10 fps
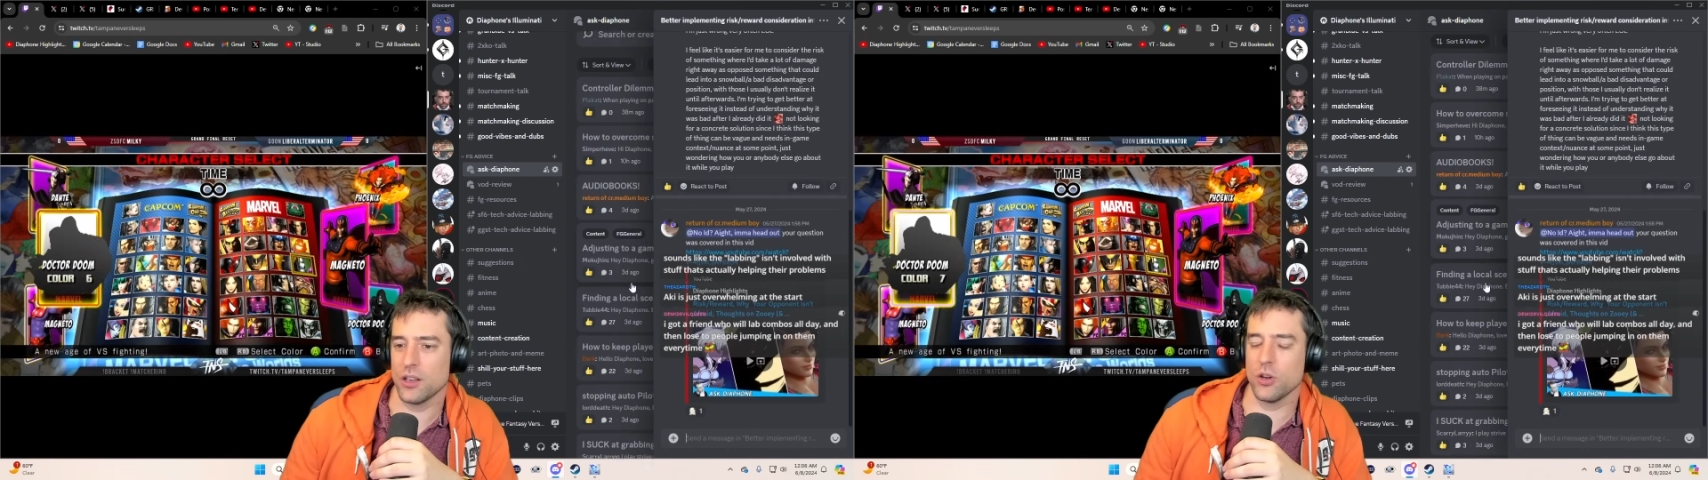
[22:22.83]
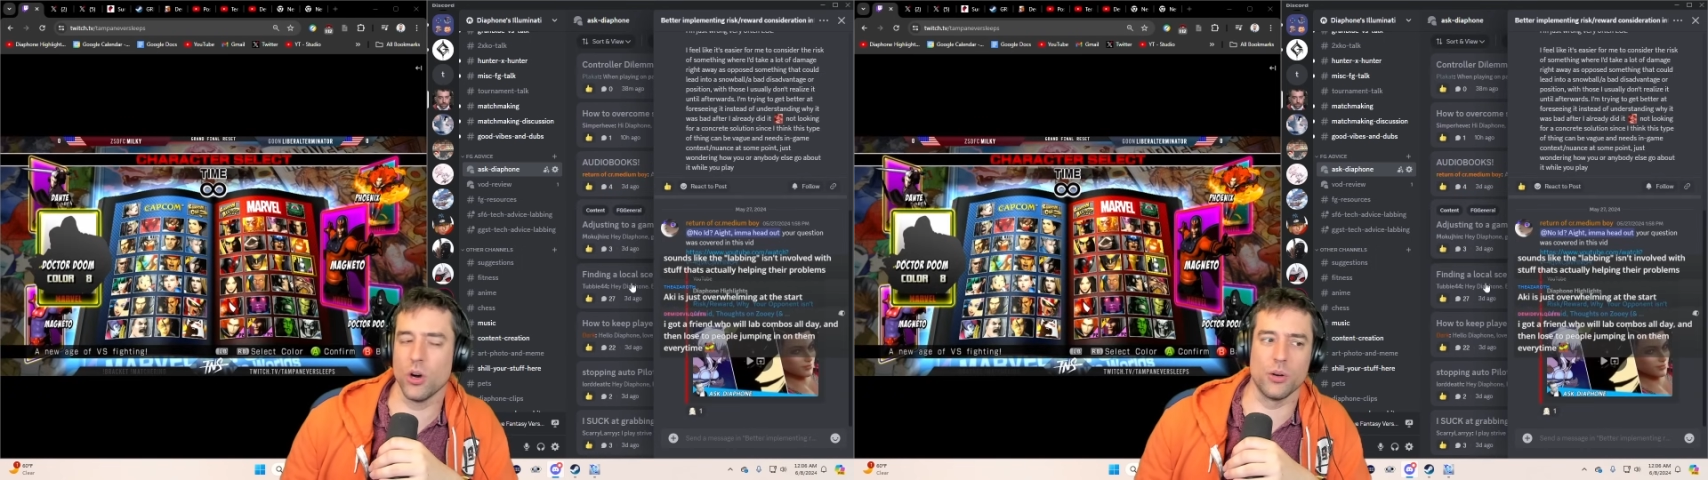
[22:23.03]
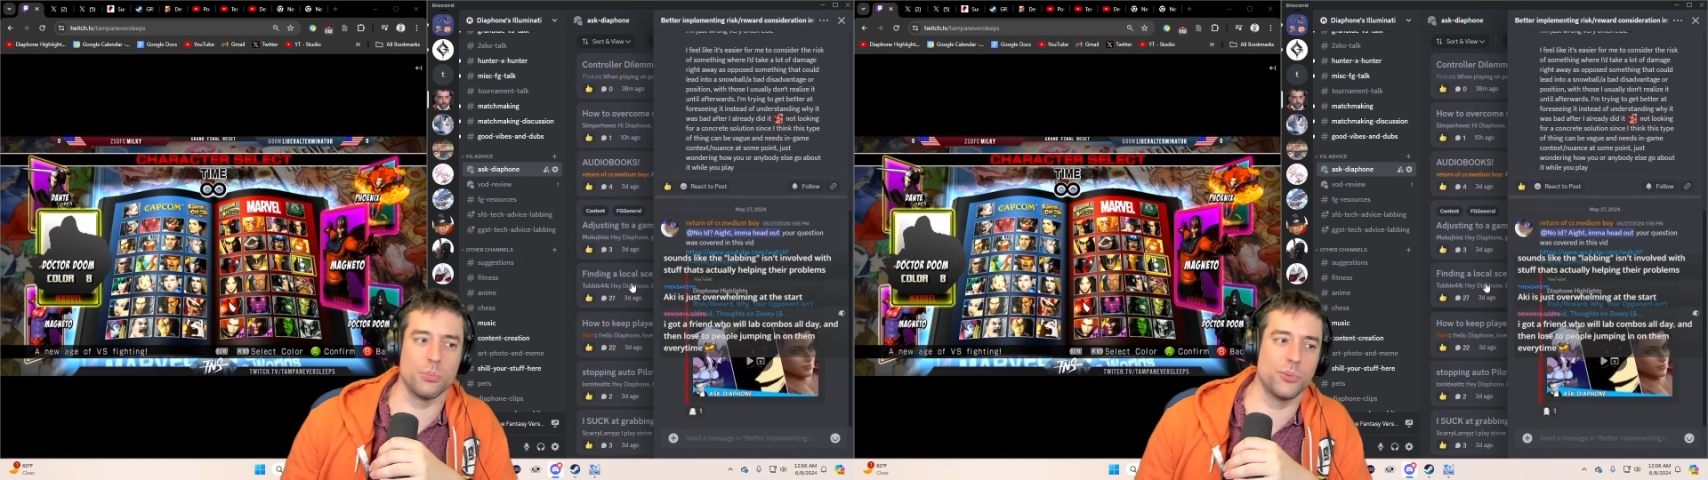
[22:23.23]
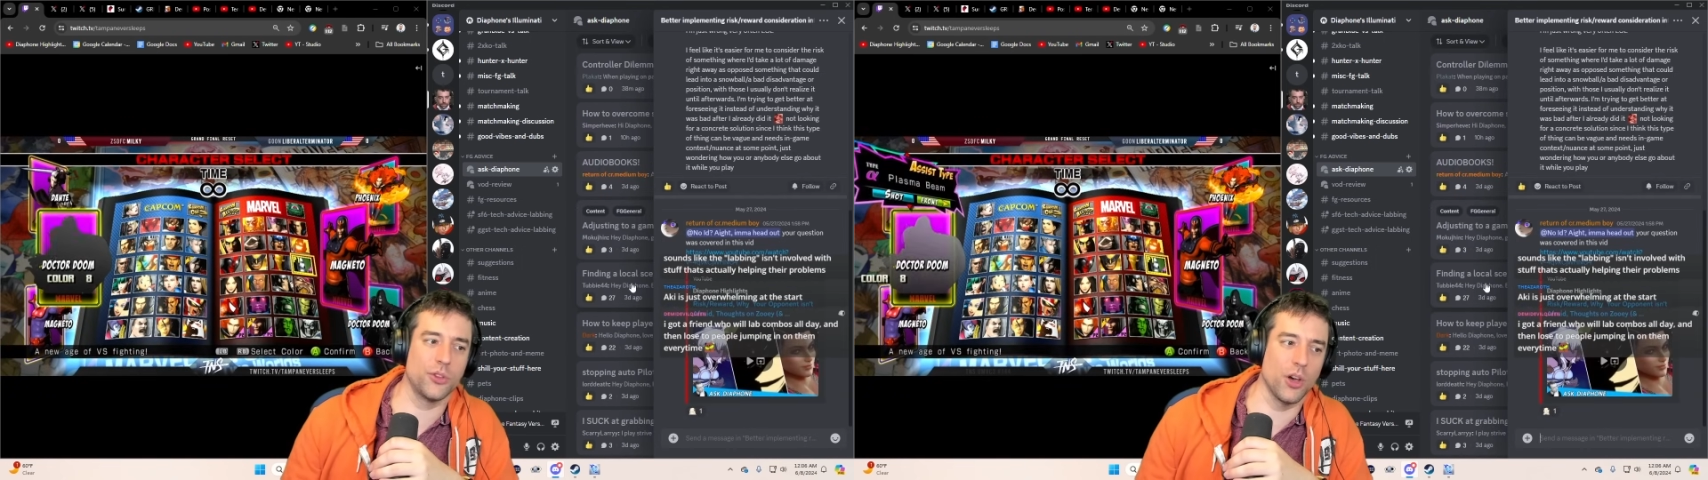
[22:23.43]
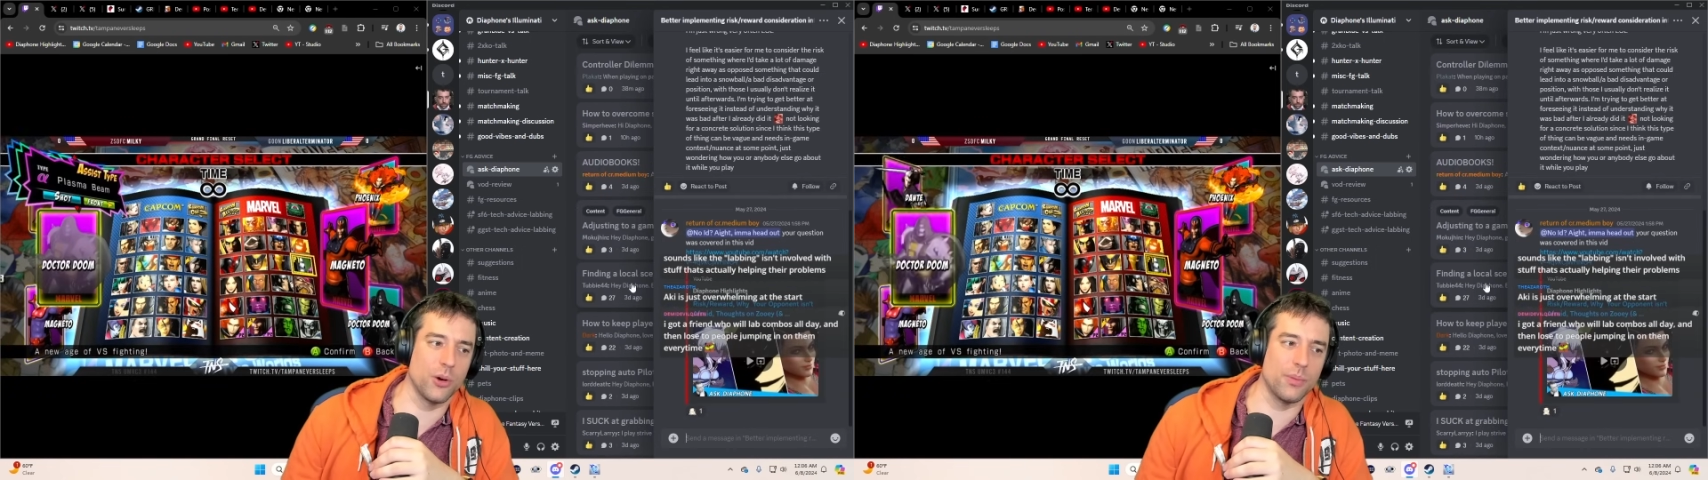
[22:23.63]
Cool.
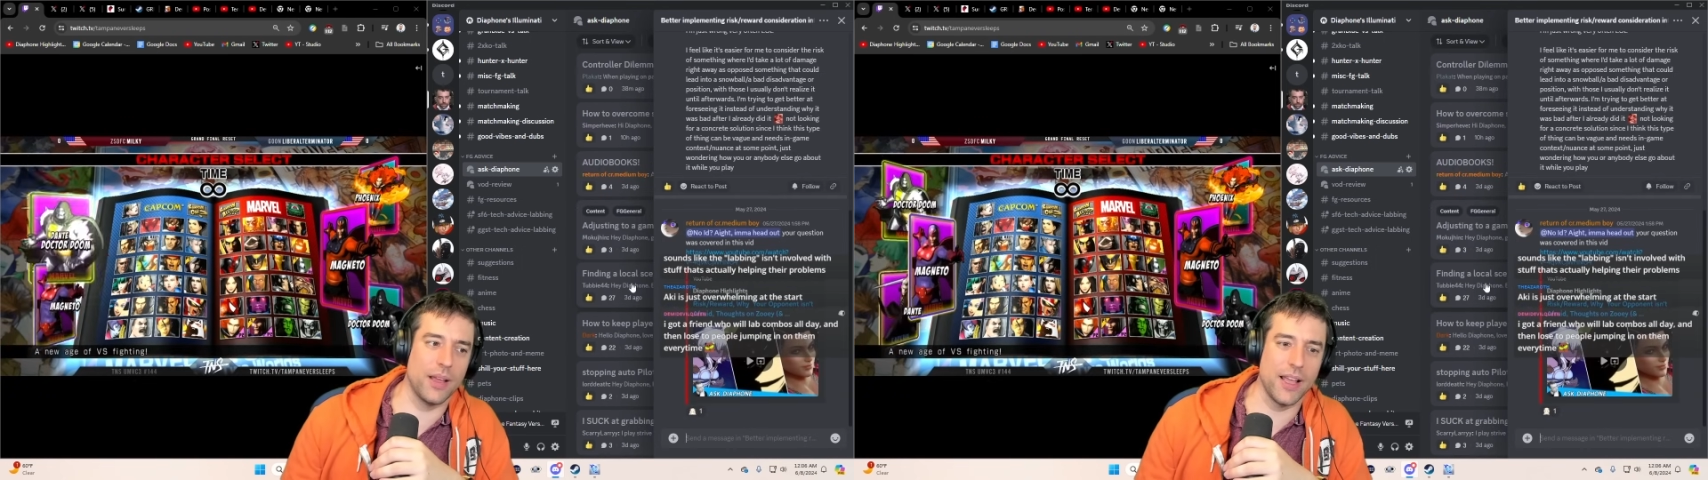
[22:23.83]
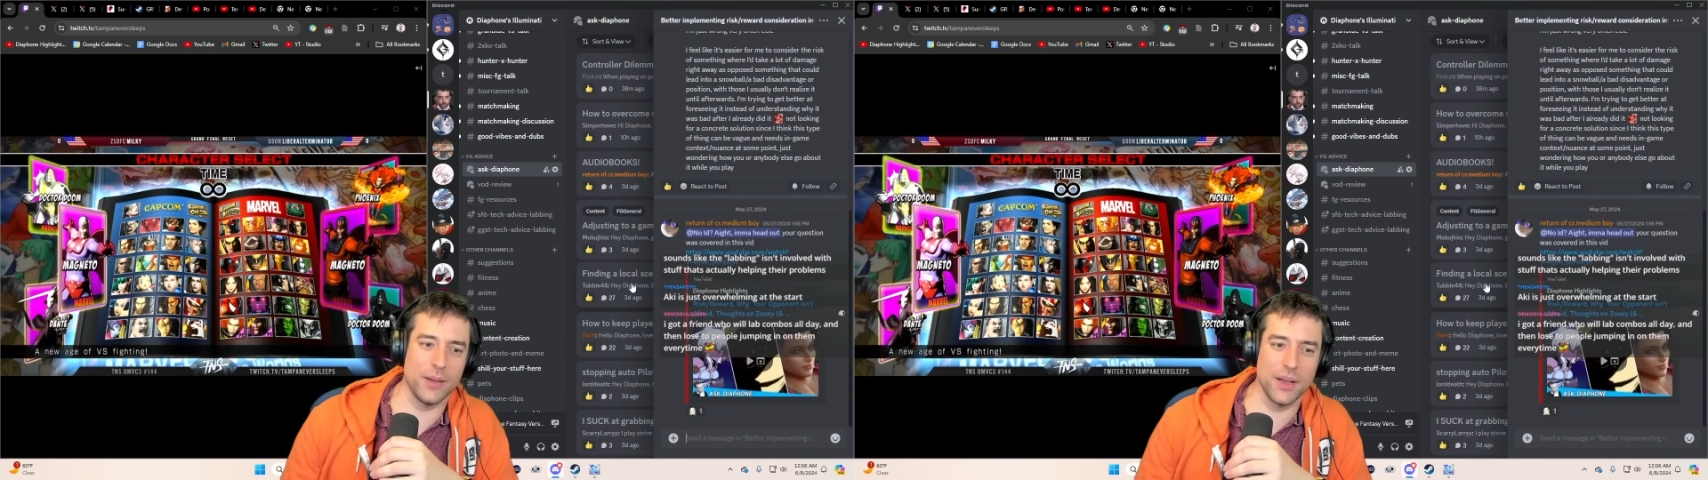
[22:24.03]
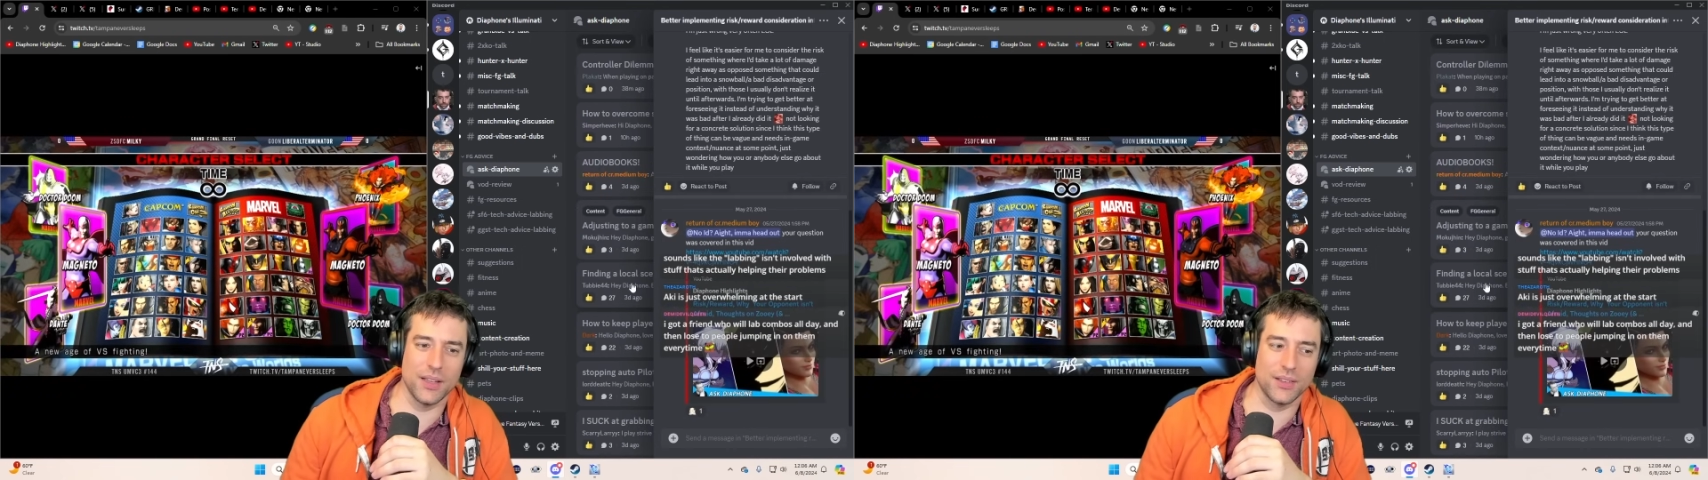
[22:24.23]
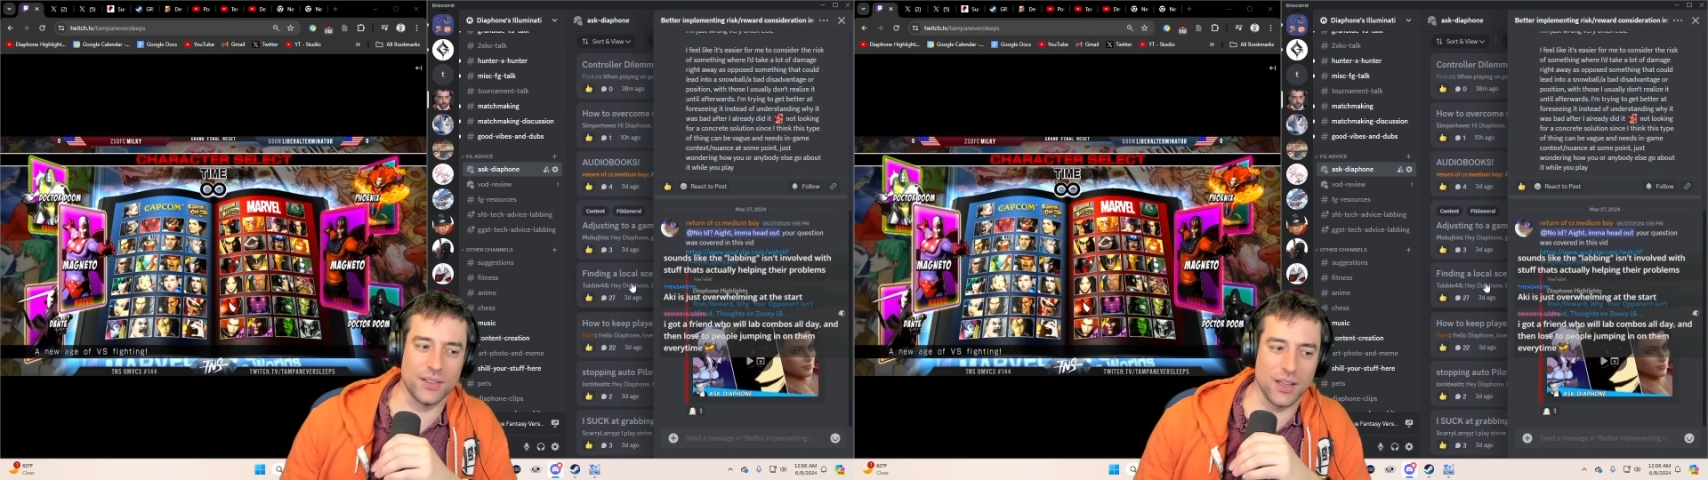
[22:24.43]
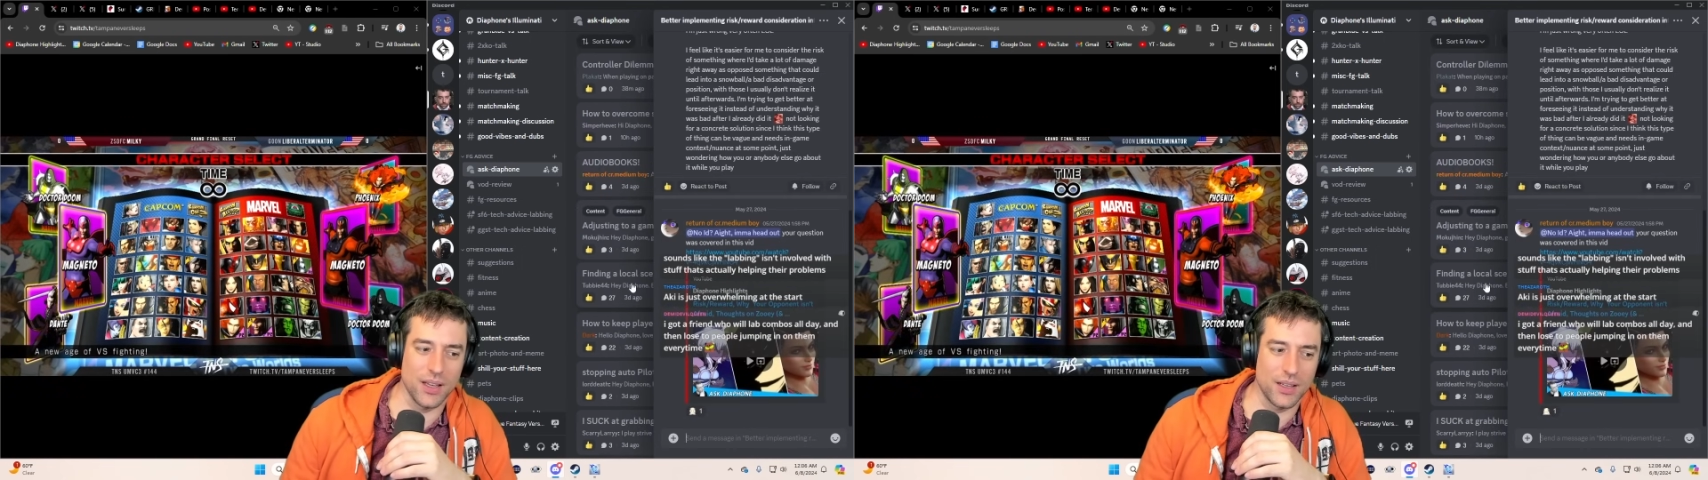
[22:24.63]
So
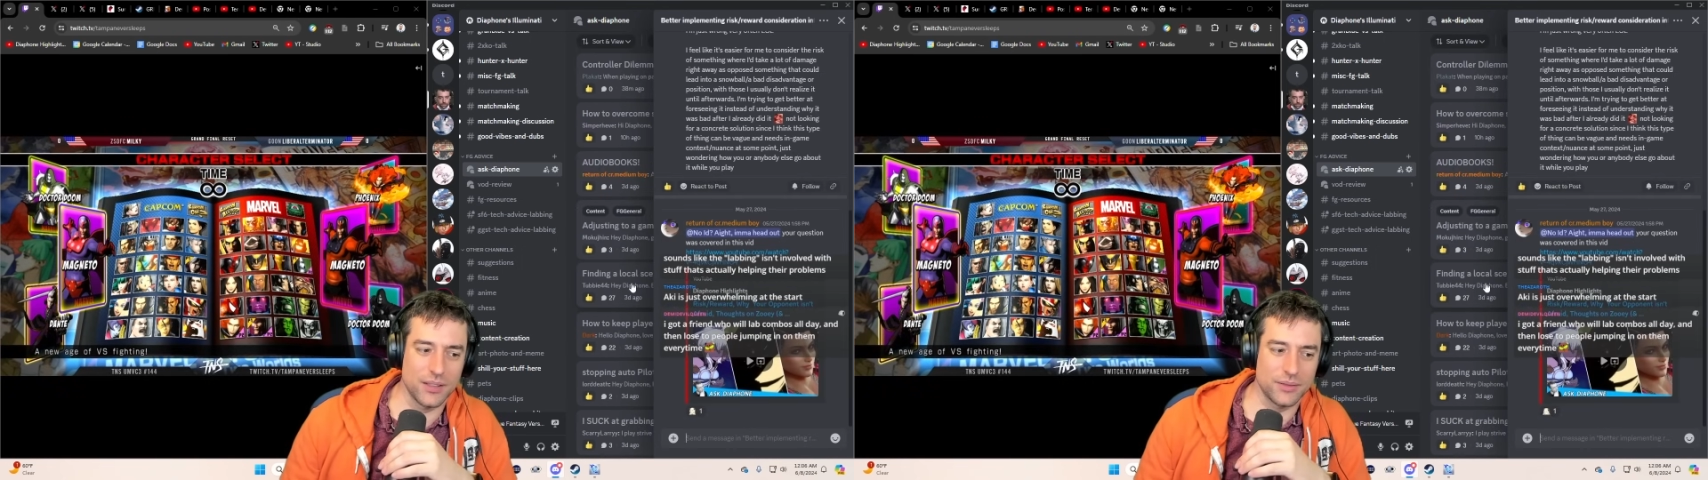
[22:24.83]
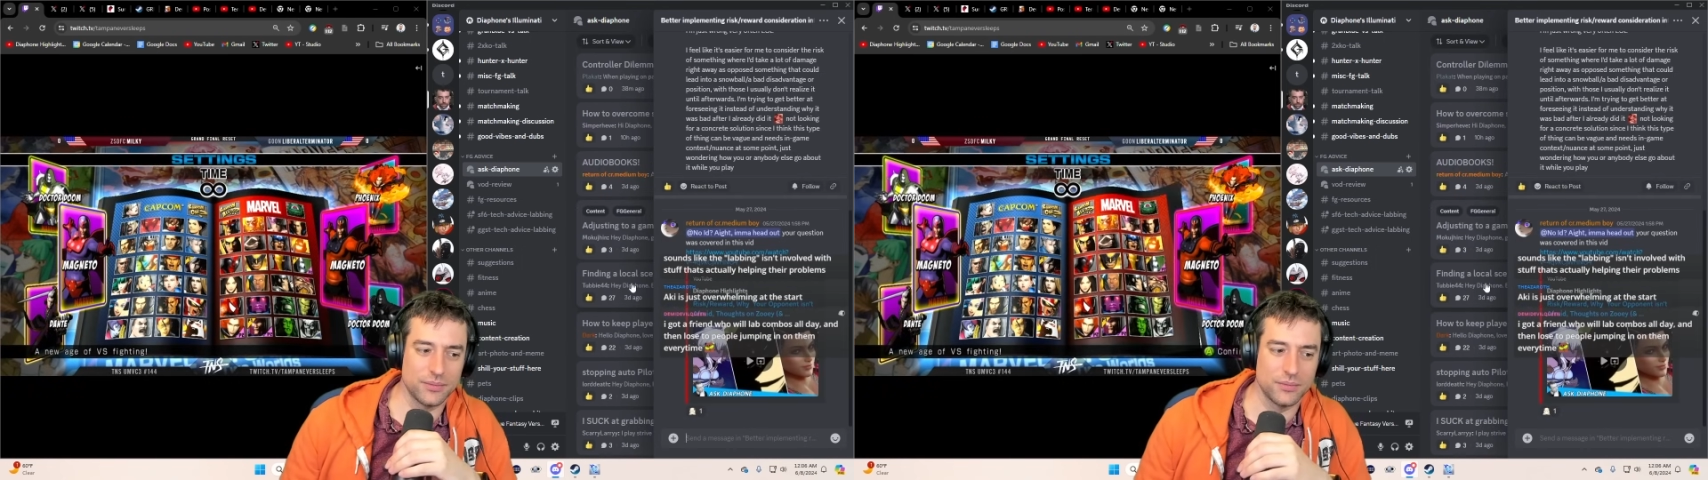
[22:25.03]
anyways, yeah,